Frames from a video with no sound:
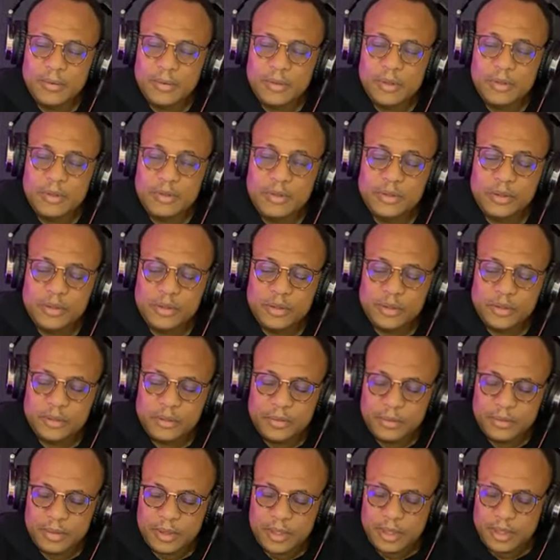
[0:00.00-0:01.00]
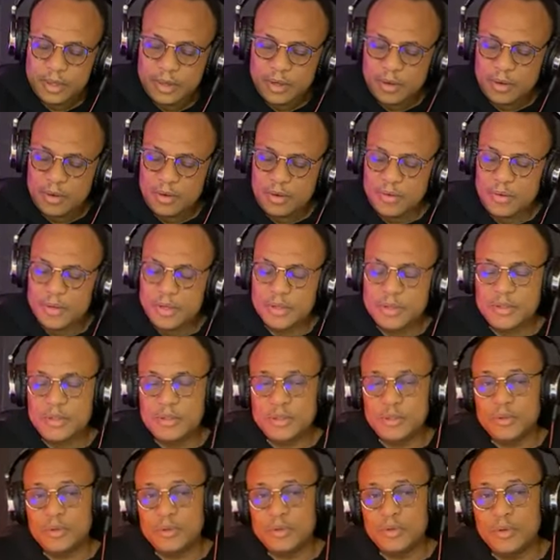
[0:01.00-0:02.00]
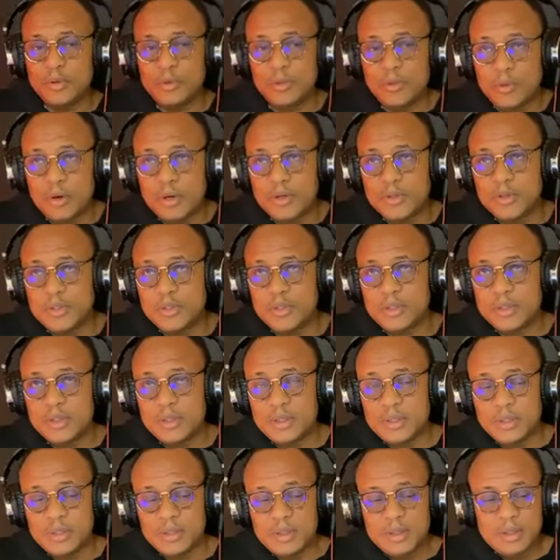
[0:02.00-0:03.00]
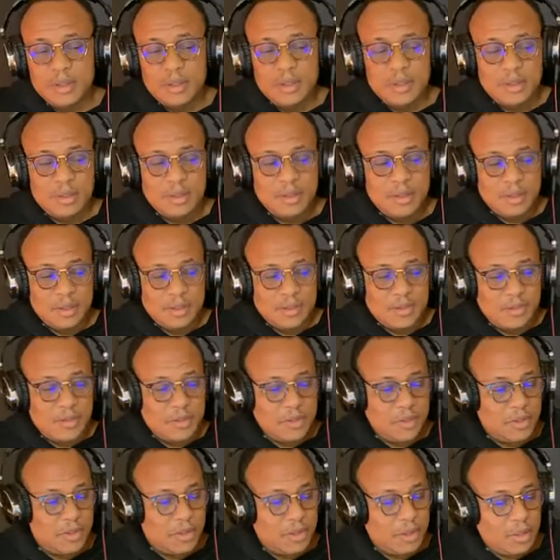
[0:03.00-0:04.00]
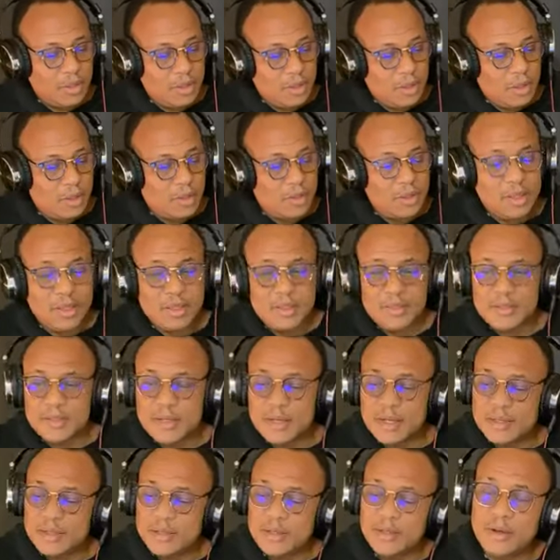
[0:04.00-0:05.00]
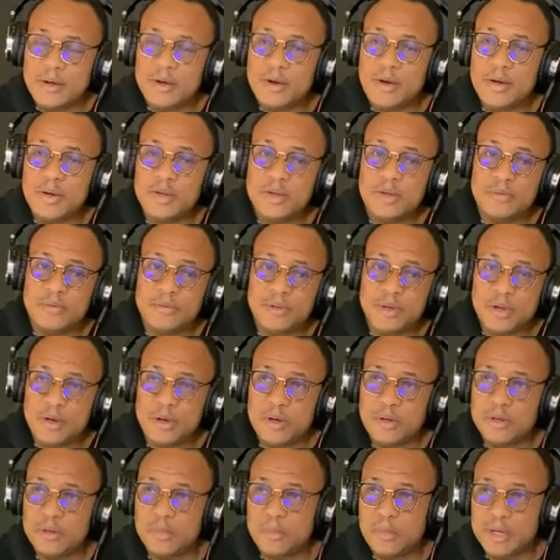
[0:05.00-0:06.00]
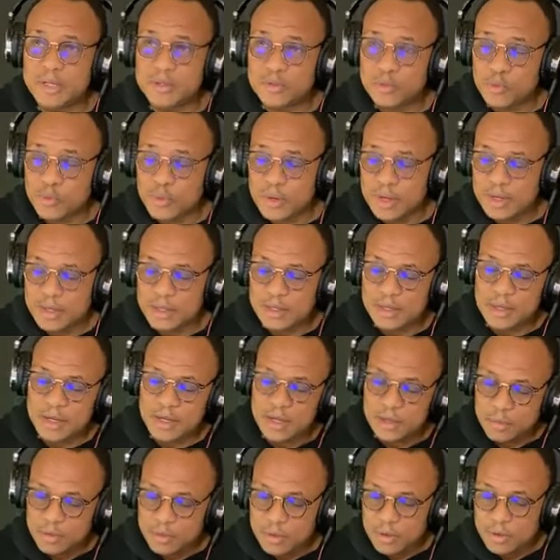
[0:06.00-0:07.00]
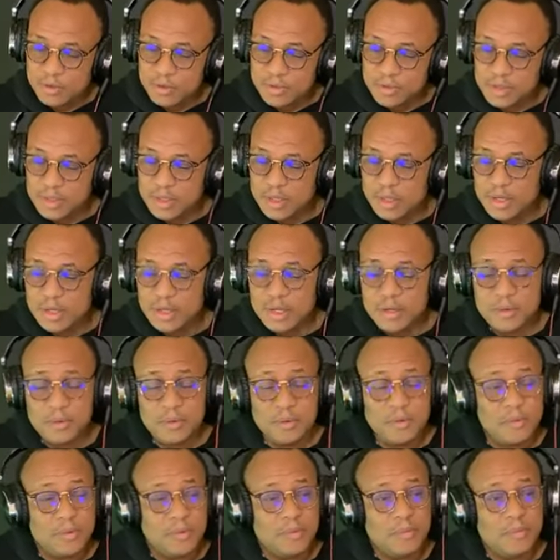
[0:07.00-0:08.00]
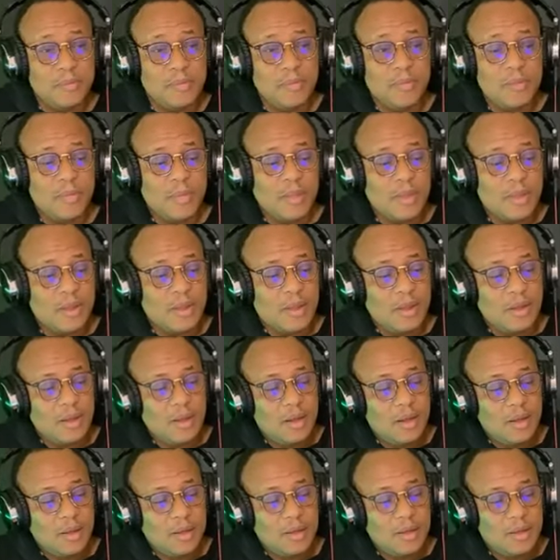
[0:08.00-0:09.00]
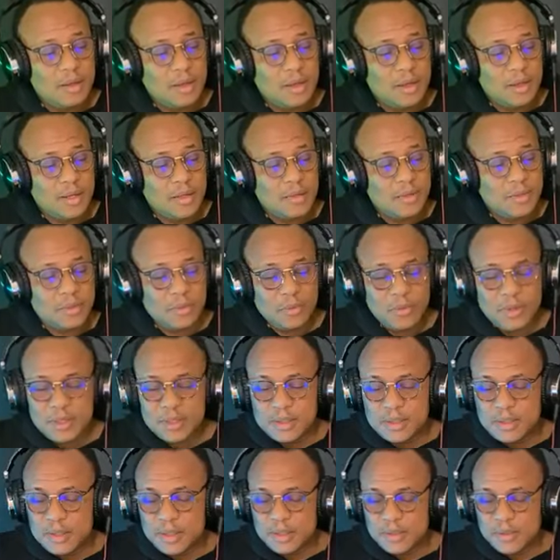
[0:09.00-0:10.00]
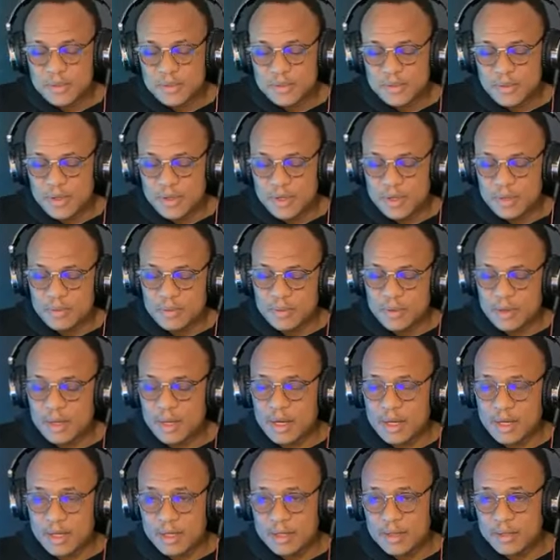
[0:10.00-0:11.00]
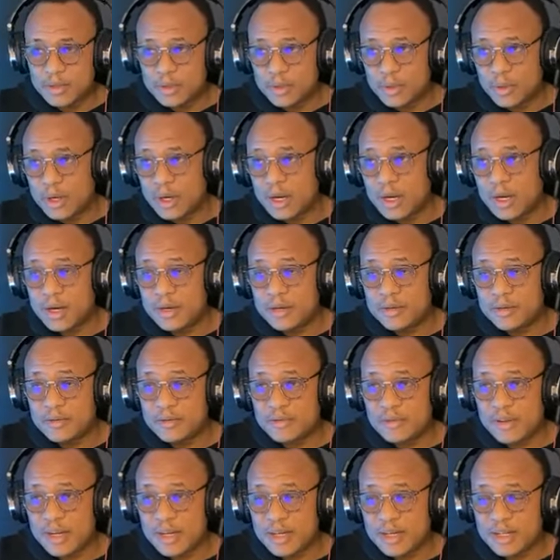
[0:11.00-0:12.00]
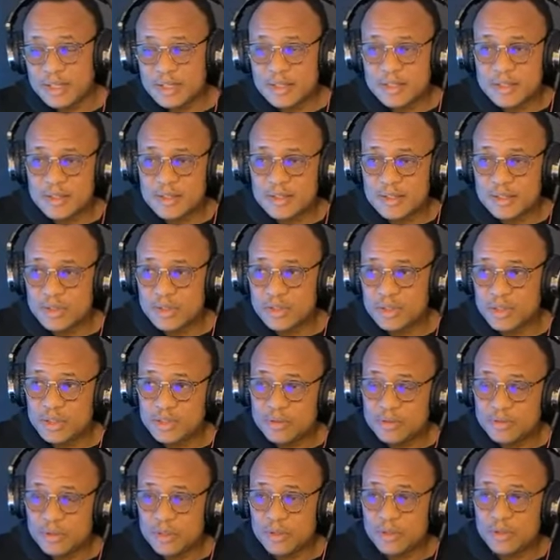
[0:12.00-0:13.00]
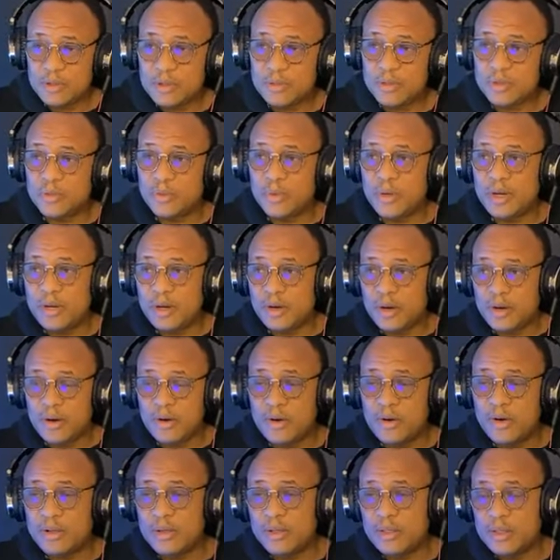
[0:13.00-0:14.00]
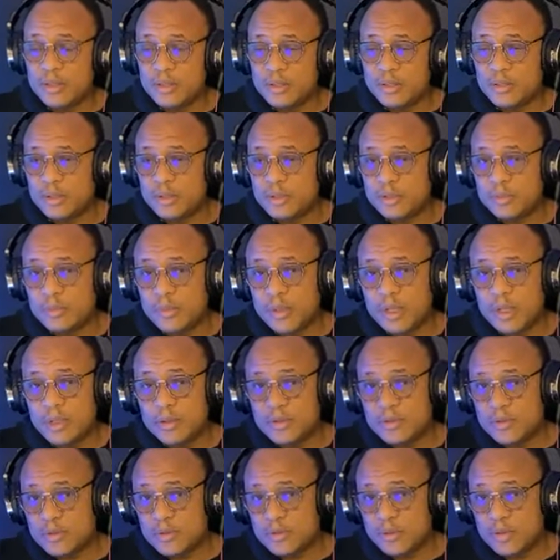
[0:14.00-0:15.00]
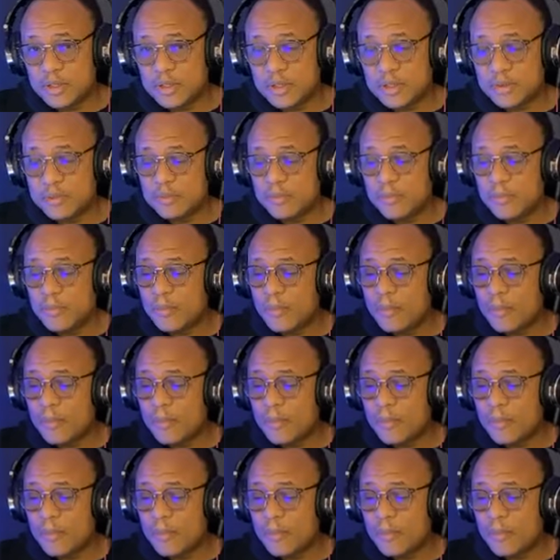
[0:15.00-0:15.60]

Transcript: I want to encourage you to watch the teaching, Understand the Call of God, Part 1. I will continue next week, Tuesday. I need to clarify this teaching for those who are called into the ministry